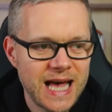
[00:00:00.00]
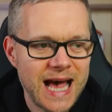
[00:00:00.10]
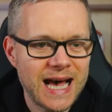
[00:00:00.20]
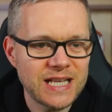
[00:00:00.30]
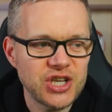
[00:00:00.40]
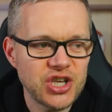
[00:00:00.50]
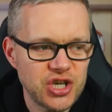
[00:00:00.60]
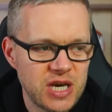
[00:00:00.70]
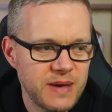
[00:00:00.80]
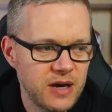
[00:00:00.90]
at
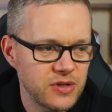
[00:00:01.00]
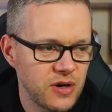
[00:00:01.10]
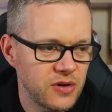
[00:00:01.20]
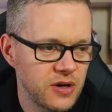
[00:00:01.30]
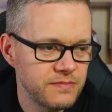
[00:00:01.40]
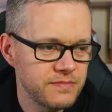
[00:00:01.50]
gmail dot com.